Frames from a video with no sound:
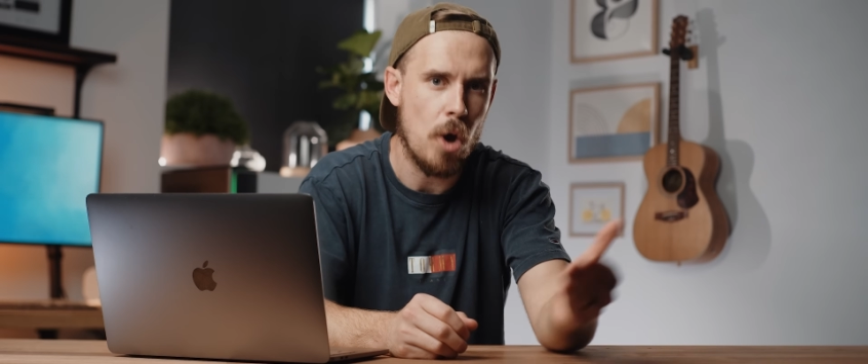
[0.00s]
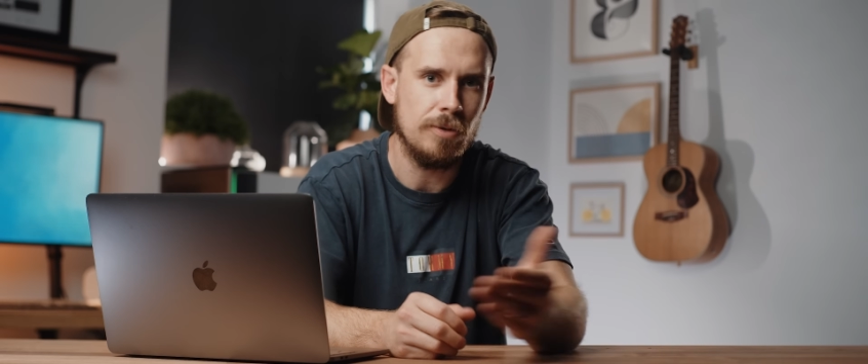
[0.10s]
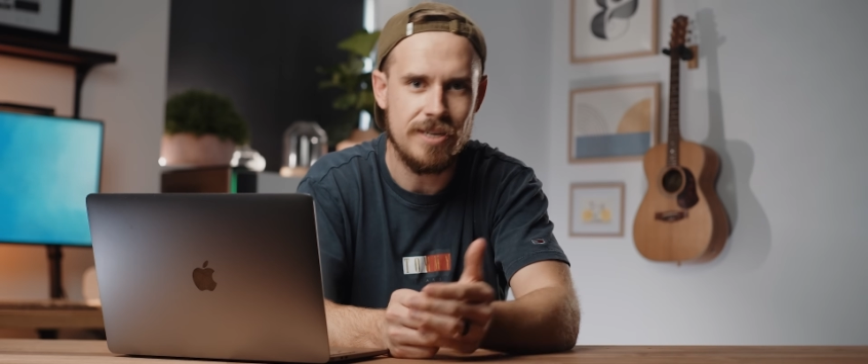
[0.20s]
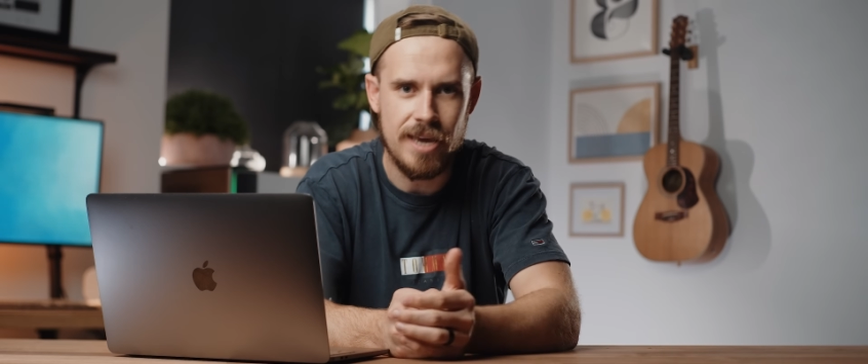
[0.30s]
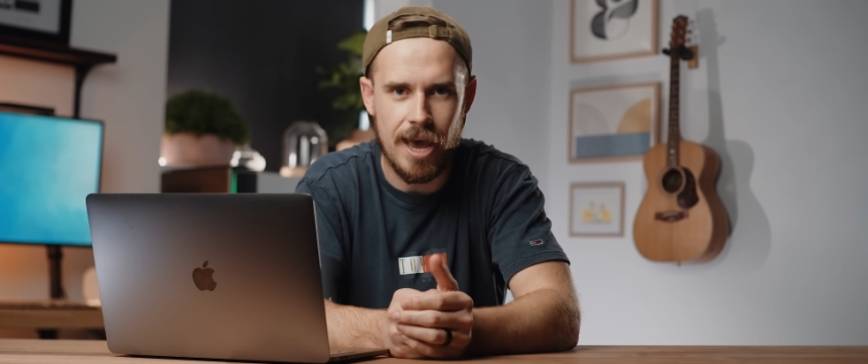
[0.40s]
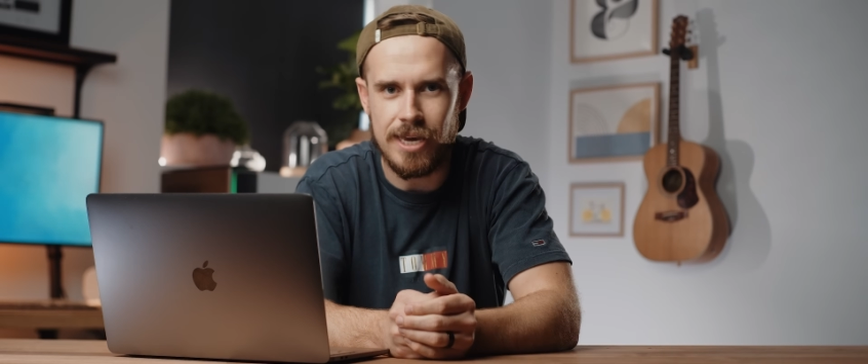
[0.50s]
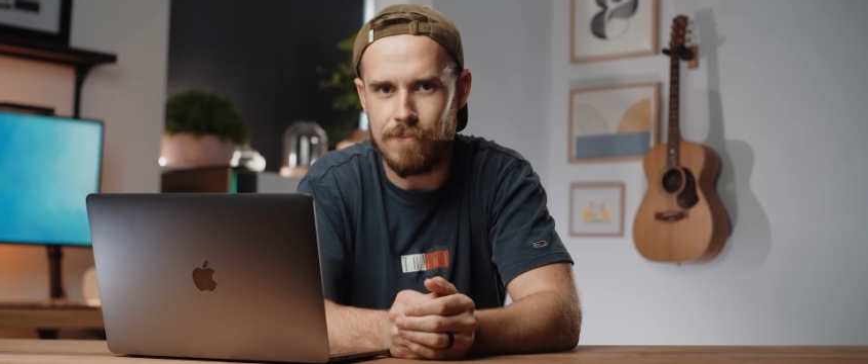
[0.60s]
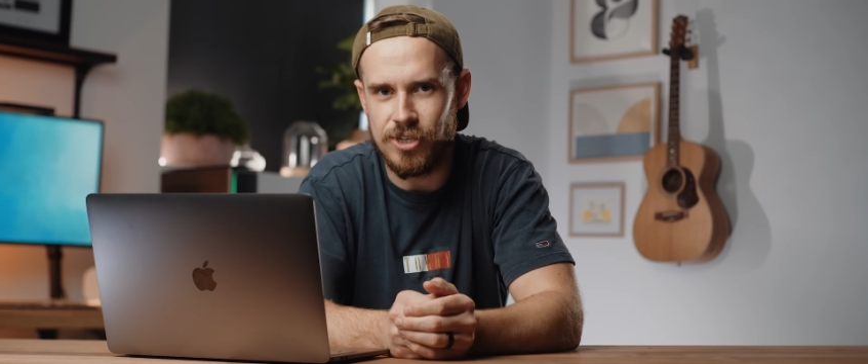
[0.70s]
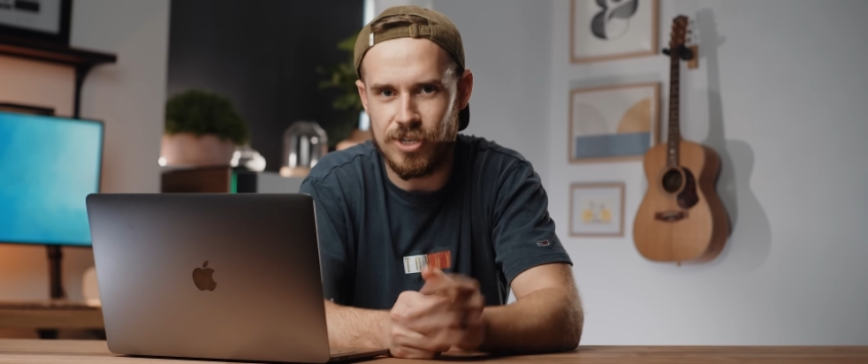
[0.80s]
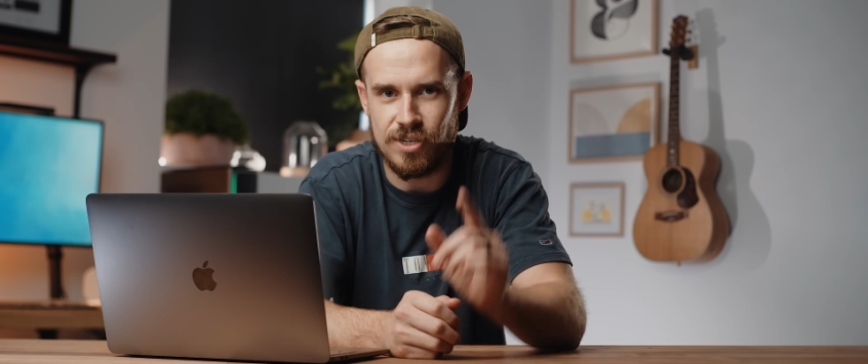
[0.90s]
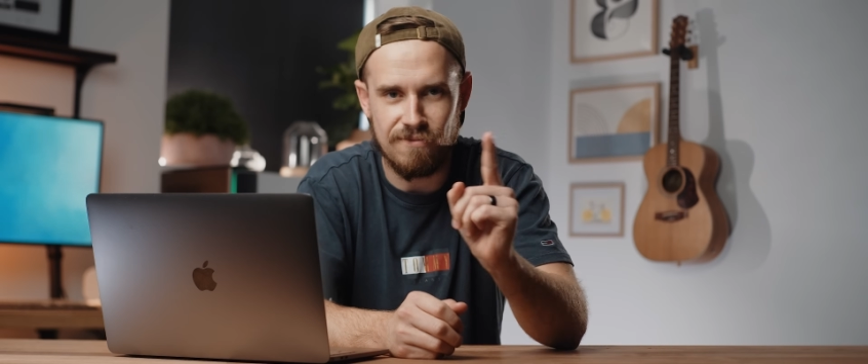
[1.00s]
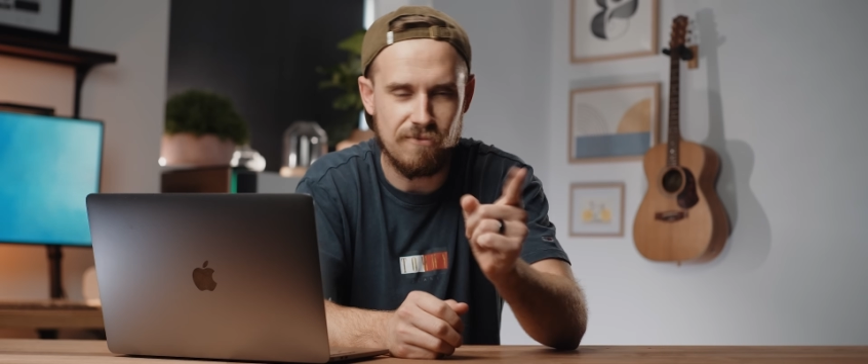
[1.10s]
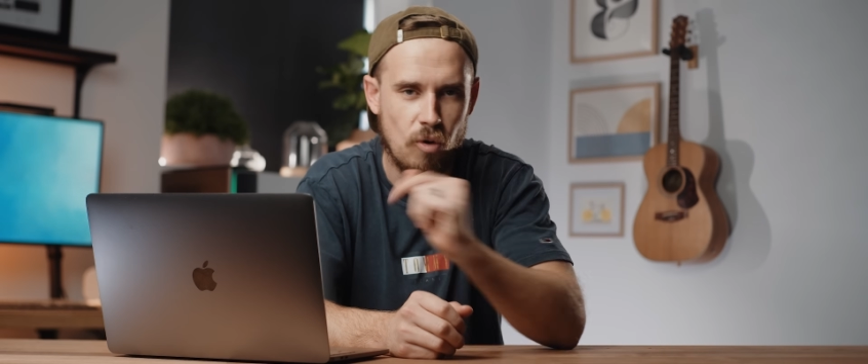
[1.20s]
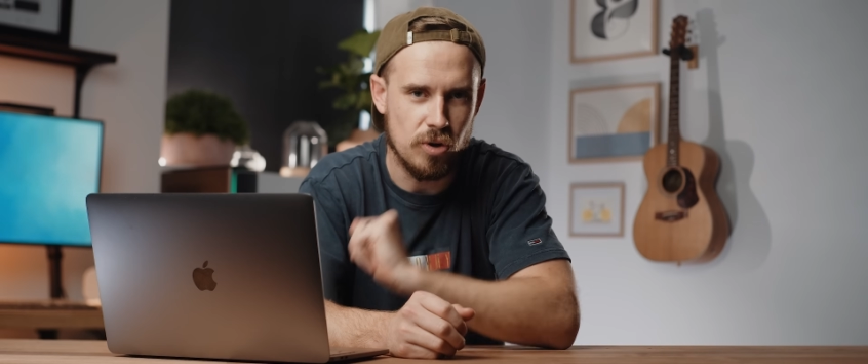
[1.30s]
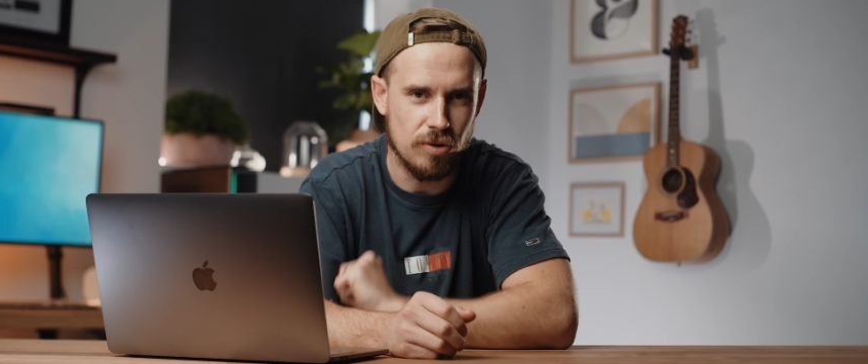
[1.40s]
OTA images
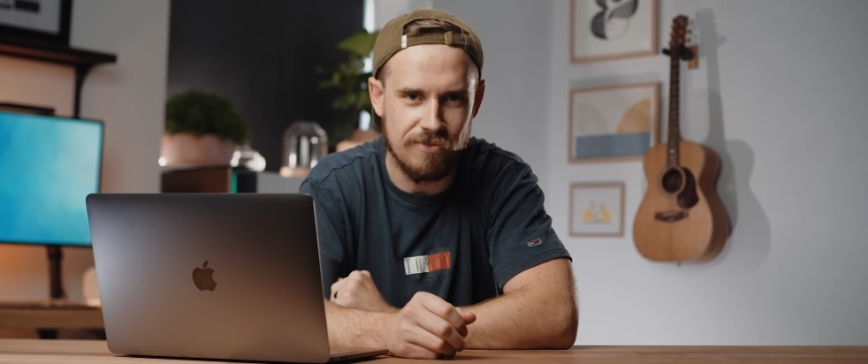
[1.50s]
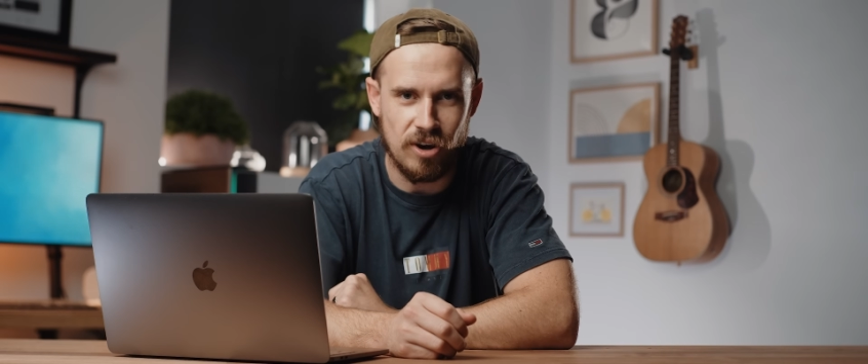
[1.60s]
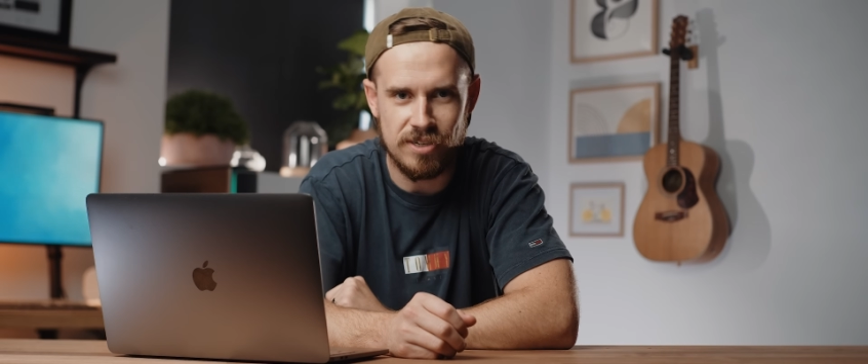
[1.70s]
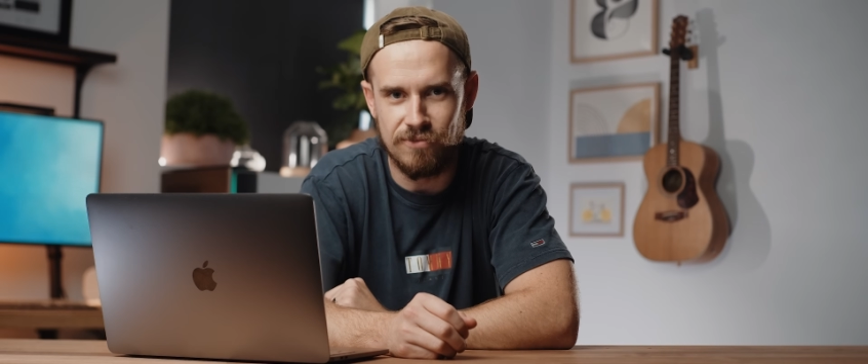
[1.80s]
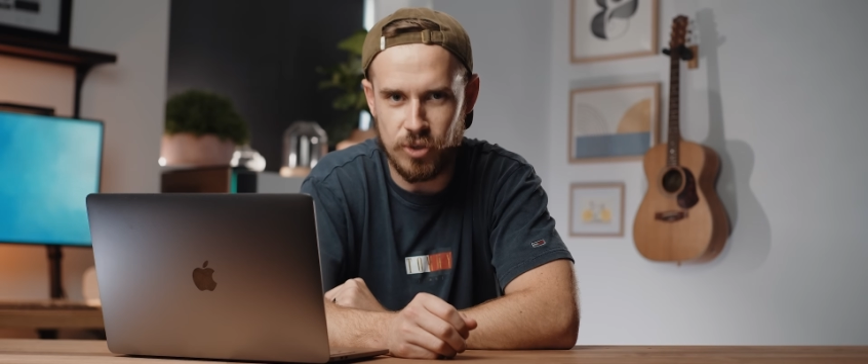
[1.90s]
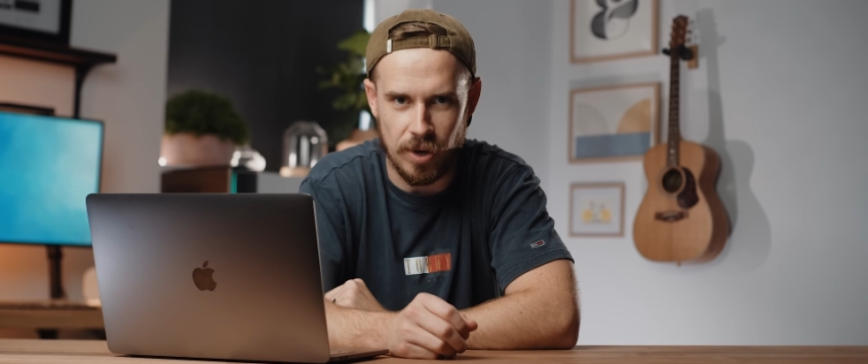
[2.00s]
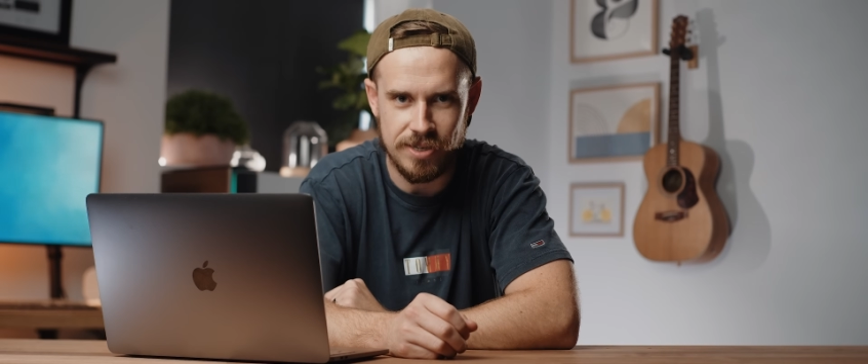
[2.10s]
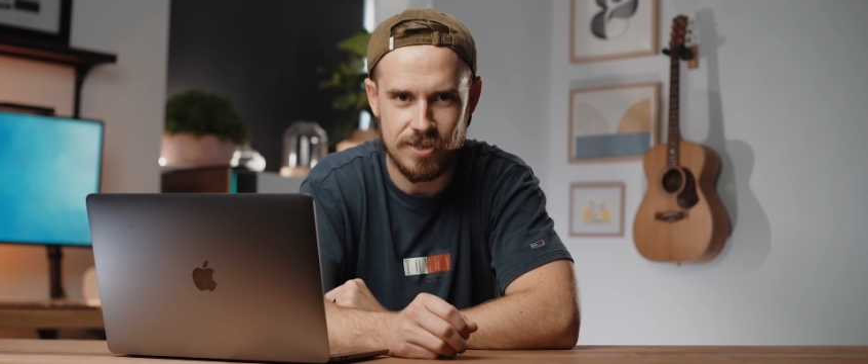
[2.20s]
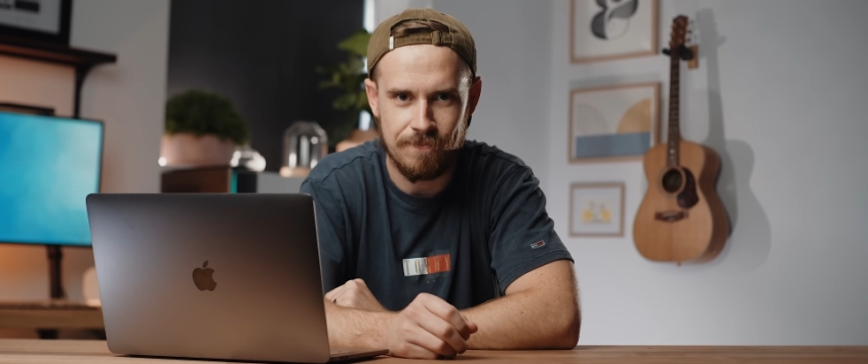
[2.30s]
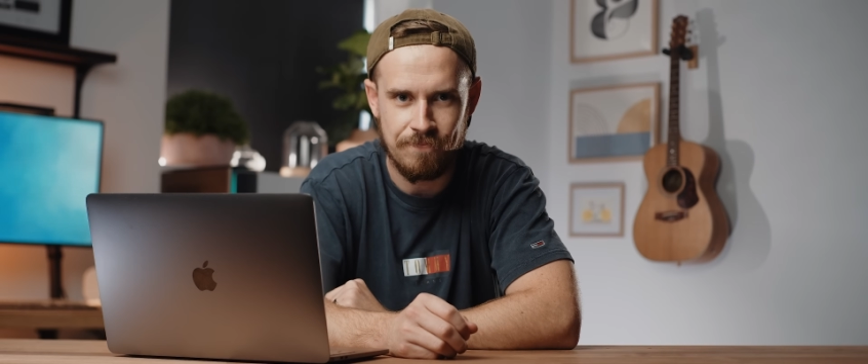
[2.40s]
for your device of choice.